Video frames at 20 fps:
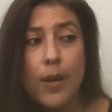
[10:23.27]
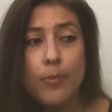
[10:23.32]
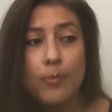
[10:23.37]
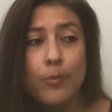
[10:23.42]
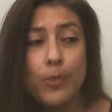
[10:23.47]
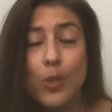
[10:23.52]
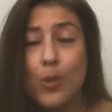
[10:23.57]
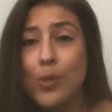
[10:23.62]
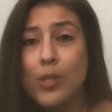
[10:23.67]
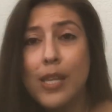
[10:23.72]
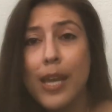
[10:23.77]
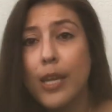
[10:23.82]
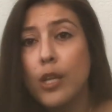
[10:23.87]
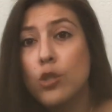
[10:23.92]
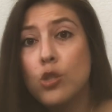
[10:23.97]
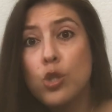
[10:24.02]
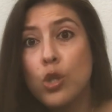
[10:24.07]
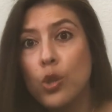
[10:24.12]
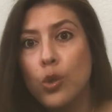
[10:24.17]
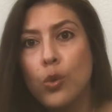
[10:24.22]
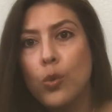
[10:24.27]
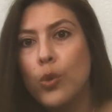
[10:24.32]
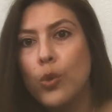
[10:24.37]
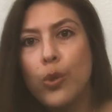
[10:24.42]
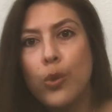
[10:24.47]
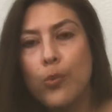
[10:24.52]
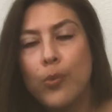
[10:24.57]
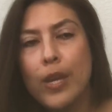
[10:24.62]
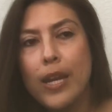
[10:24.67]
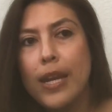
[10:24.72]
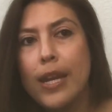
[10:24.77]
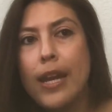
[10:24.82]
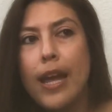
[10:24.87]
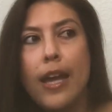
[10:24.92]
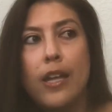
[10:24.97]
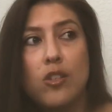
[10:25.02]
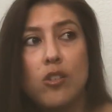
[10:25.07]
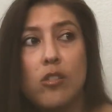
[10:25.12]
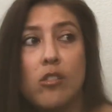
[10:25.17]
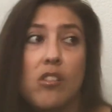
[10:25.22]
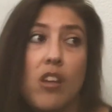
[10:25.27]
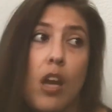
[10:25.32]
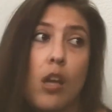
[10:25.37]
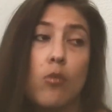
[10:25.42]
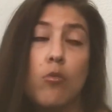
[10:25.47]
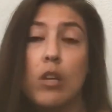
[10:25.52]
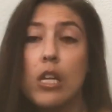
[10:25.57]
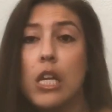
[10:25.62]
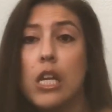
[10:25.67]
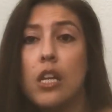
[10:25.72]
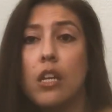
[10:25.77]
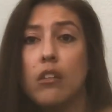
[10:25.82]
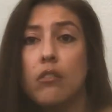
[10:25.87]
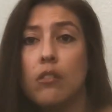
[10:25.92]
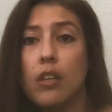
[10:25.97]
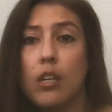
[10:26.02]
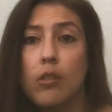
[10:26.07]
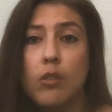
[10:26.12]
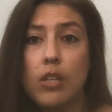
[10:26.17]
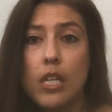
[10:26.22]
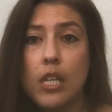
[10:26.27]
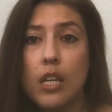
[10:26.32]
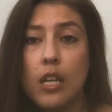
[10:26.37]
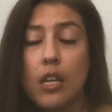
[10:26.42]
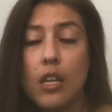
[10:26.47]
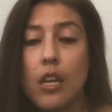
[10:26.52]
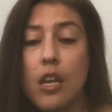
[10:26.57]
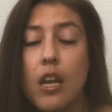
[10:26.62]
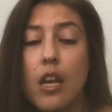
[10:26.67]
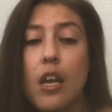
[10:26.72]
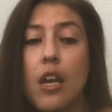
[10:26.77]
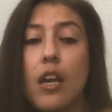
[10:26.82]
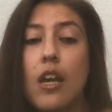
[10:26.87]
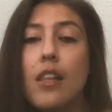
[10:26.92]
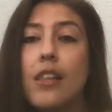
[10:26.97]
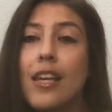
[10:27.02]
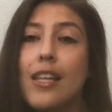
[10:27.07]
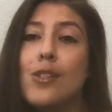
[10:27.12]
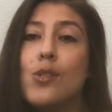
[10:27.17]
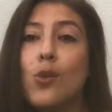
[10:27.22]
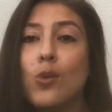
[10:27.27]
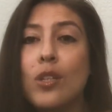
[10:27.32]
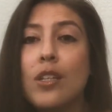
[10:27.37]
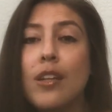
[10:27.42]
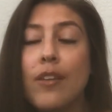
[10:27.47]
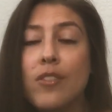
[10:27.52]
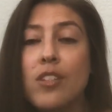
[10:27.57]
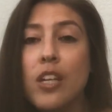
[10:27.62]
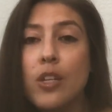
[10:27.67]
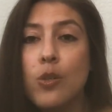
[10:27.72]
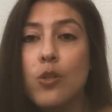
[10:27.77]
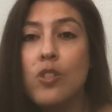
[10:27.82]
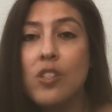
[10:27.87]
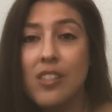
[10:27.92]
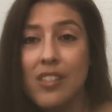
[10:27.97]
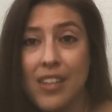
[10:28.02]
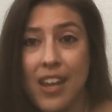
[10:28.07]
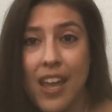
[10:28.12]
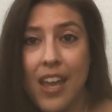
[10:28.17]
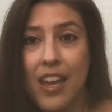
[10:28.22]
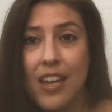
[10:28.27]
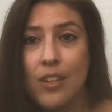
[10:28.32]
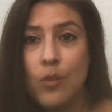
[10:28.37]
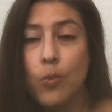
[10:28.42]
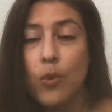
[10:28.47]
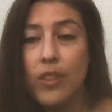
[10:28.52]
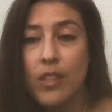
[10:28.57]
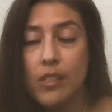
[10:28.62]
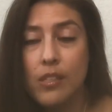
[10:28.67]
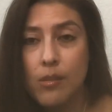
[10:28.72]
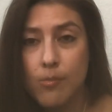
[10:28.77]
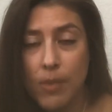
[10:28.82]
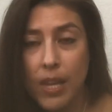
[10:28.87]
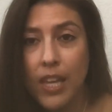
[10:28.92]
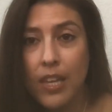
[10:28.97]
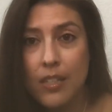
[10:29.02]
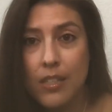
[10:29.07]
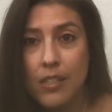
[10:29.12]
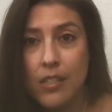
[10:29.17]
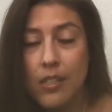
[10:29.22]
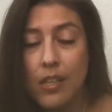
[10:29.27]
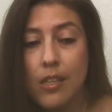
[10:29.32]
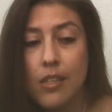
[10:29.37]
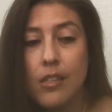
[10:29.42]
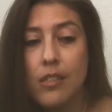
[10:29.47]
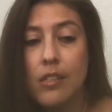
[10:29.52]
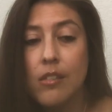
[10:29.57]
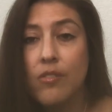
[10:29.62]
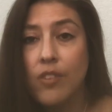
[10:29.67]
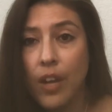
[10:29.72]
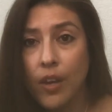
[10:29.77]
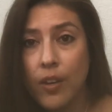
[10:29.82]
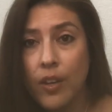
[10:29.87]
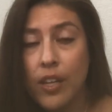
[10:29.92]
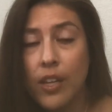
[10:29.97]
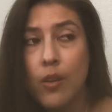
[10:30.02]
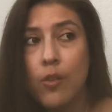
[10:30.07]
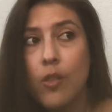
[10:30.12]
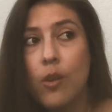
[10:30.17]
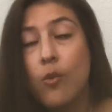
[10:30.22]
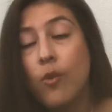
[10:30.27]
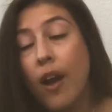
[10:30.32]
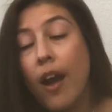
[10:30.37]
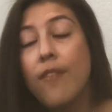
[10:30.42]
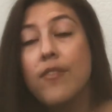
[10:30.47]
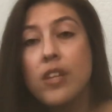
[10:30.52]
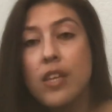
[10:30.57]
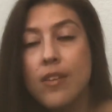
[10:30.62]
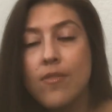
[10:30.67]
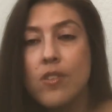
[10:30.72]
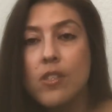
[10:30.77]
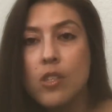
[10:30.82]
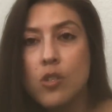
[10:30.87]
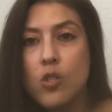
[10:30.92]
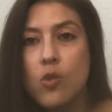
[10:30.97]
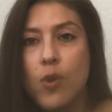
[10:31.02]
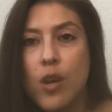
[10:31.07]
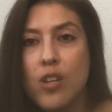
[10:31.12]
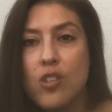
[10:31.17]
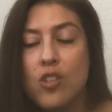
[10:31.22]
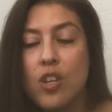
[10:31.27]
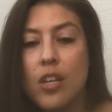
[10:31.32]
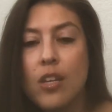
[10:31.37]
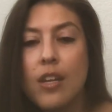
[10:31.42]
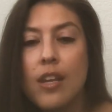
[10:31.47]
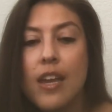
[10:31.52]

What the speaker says: who's like 2 or 3 and just, I don't want to eat it, I don't want to eat it. Alena's old enough to understand what this means and the severity or the gravity of the situation.